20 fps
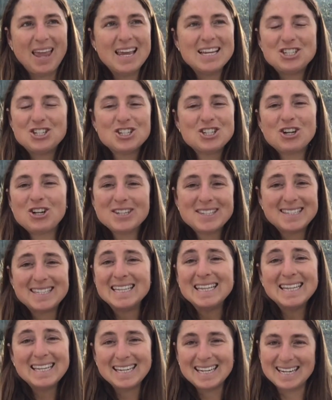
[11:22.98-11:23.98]
it's just all
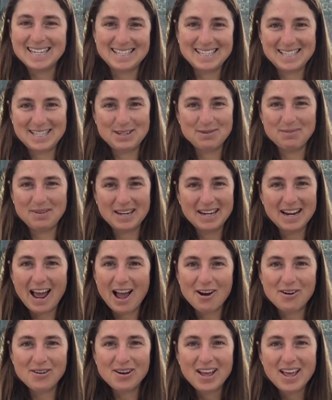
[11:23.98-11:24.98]
silliness to me
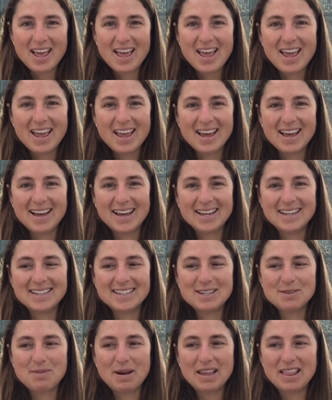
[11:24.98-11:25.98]
now.
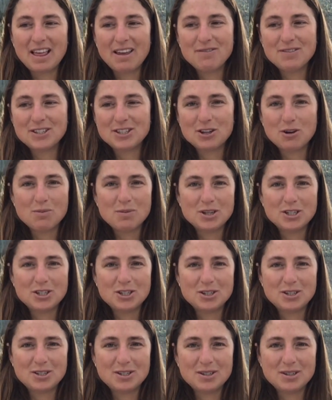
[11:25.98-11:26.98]
And my life is so
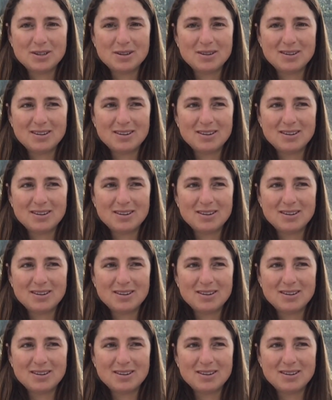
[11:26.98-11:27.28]
much